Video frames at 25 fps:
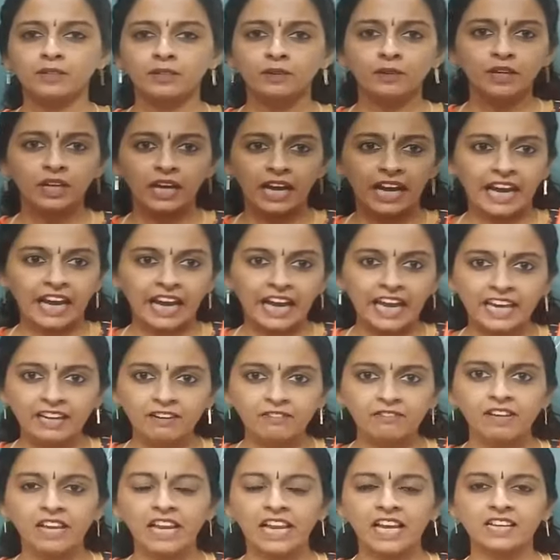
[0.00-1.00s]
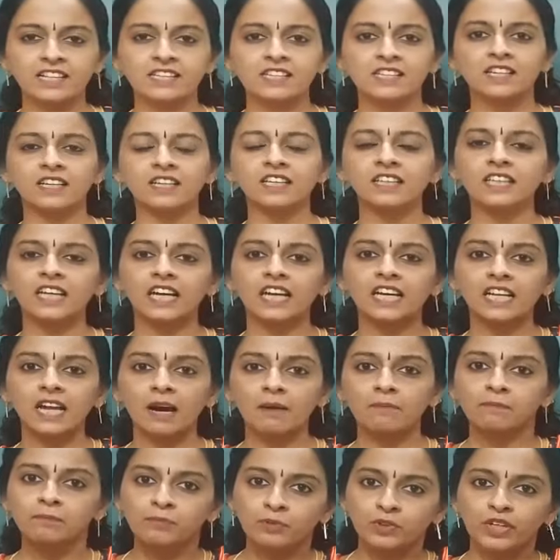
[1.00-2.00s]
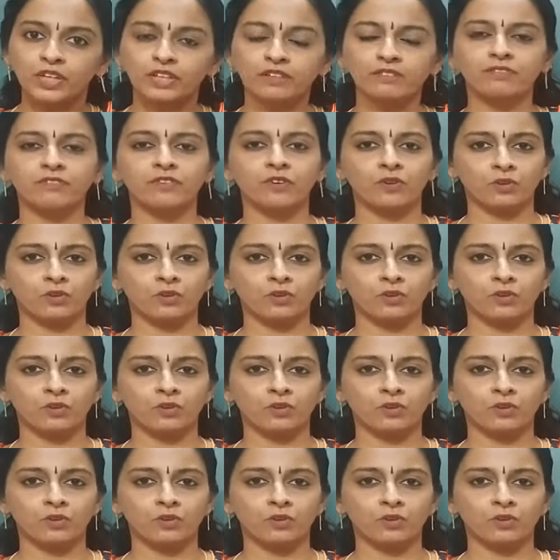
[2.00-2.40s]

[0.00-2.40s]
The air will exert an upward